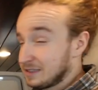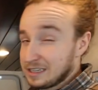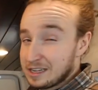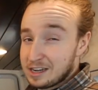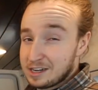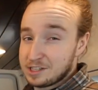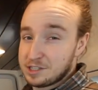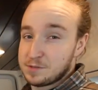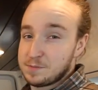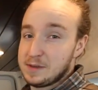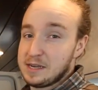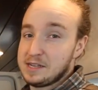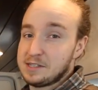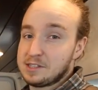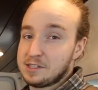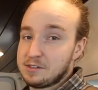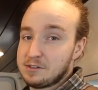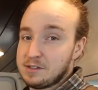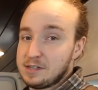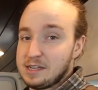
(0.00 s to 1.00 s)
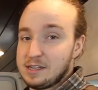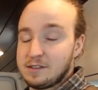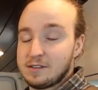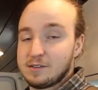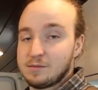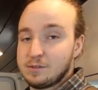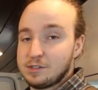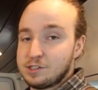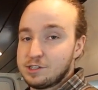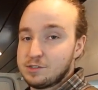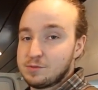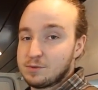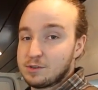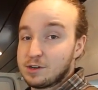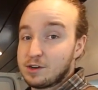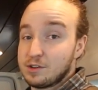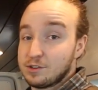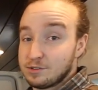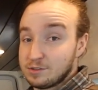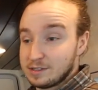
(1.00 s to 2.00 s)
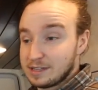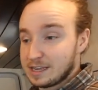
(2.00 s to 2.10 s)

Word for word: have a lot of space underneath, which is where all their